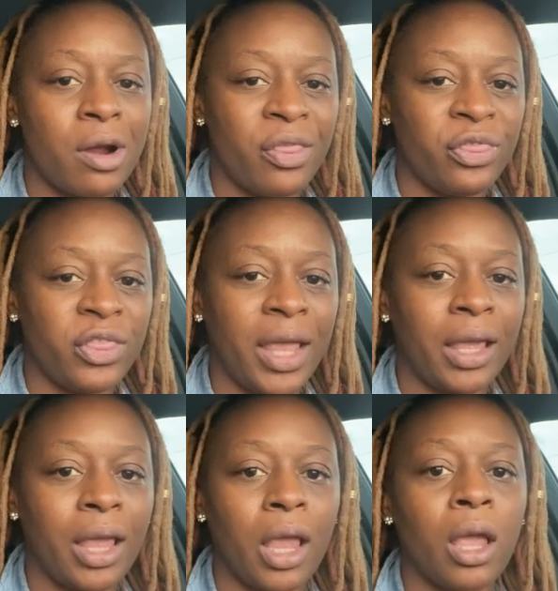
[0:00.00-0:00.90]
are
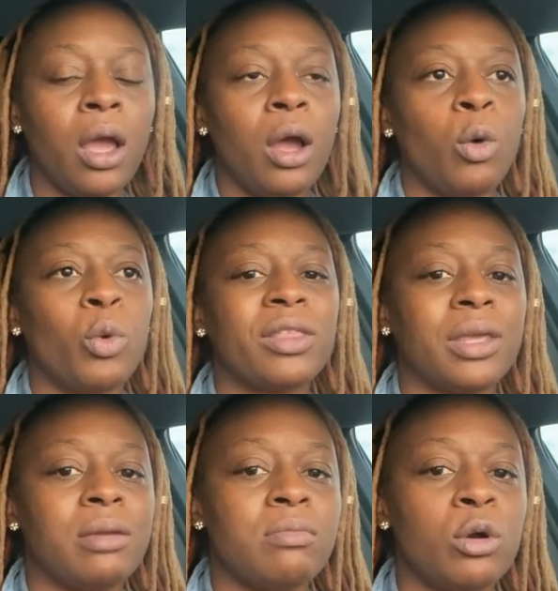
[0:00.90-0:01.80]
thinking
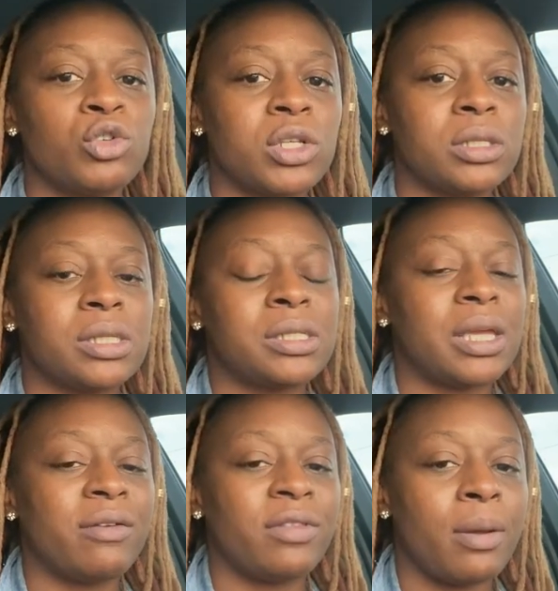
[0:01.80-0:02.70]
with emotions
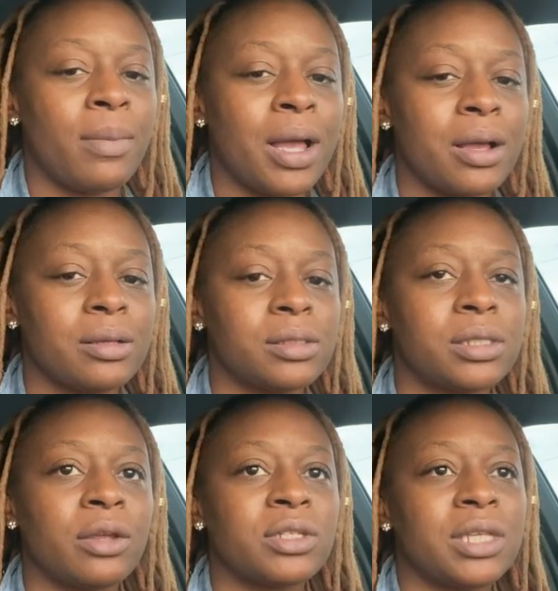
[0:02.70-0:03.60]
instead of their minds.
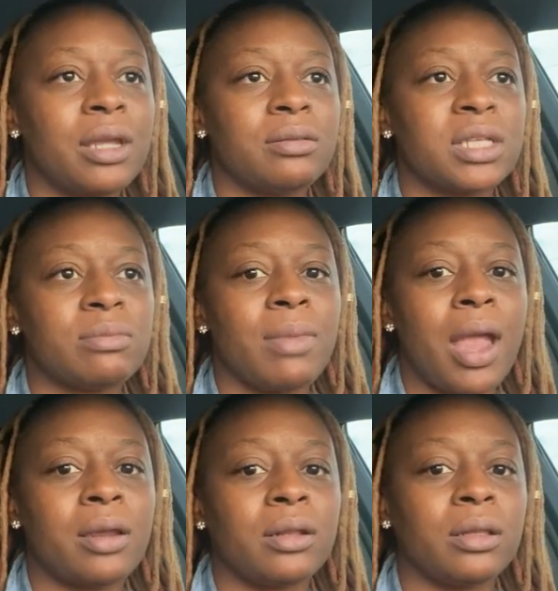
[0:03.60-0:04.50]
They're seeing this
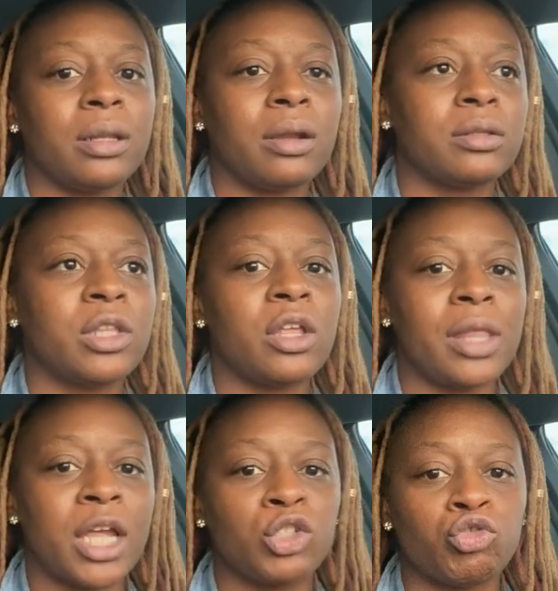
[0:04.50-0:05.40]
man and they're
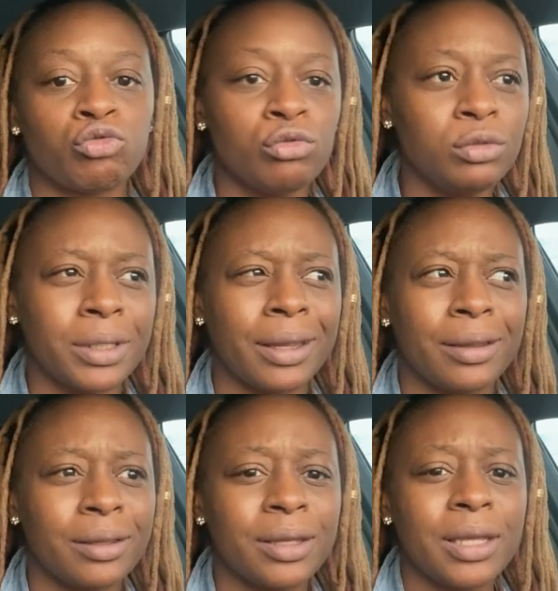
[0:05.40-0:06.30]
like
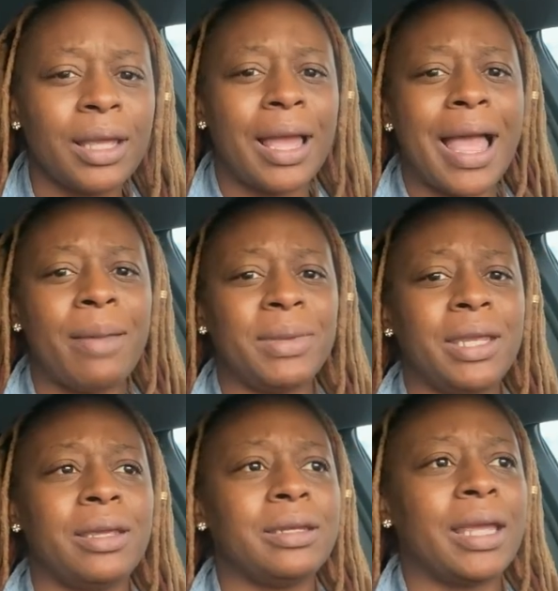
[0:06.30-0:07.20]
drooling.
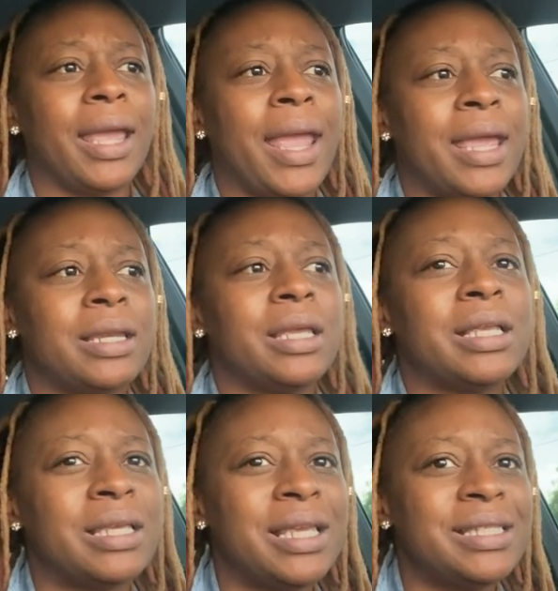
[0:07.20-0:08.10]
And
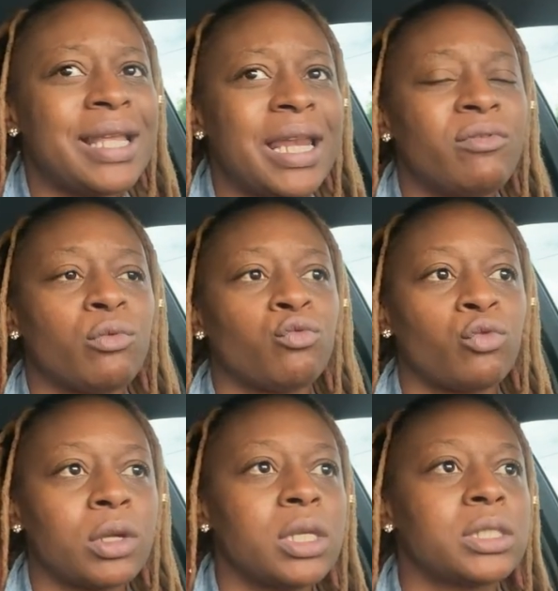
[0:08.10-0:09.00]
he's not even
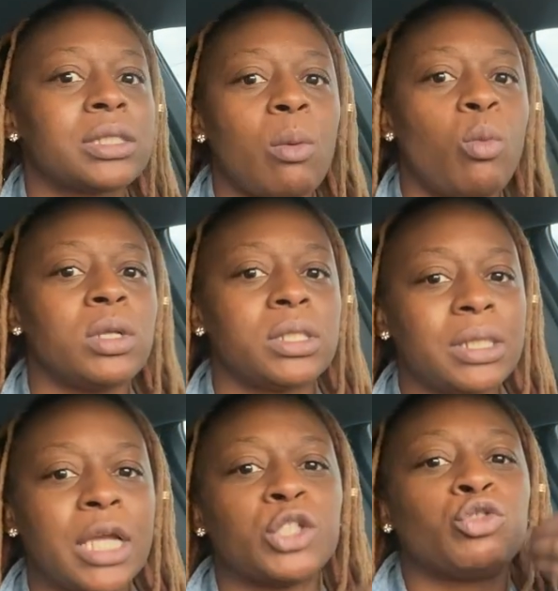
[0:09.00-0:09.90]
really someone to
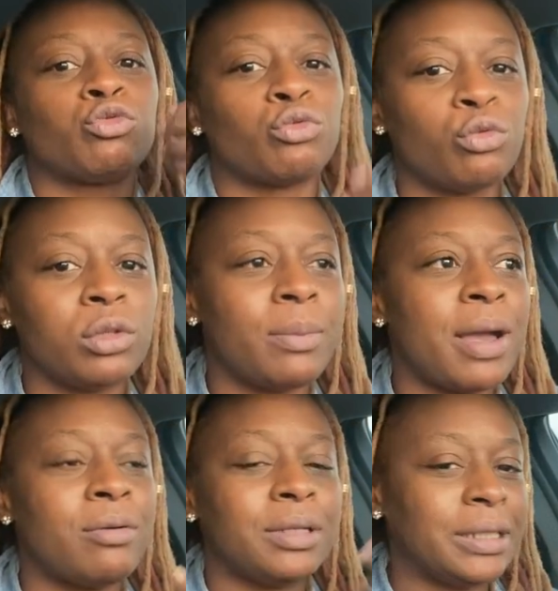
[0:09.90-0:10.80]
like drool
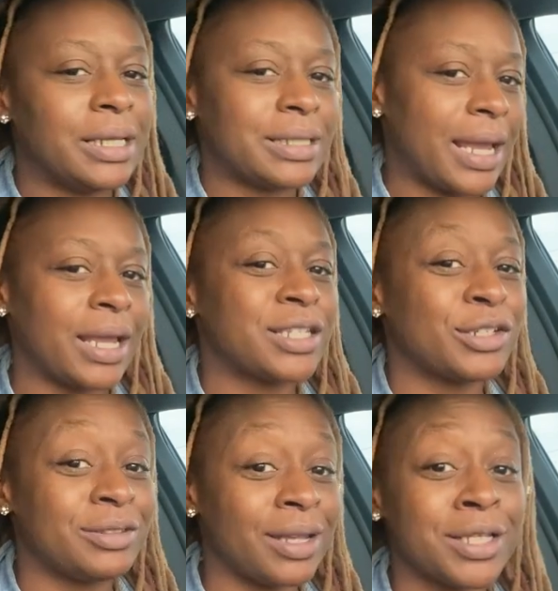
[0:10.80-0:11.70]
about unless I guess
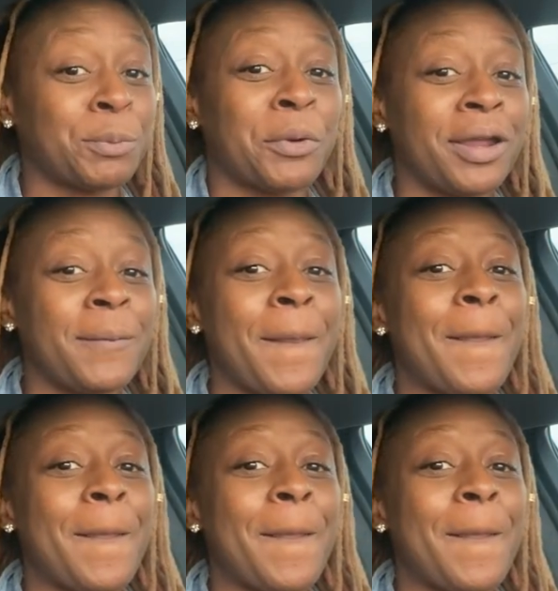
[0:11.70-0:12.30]
you're desperate.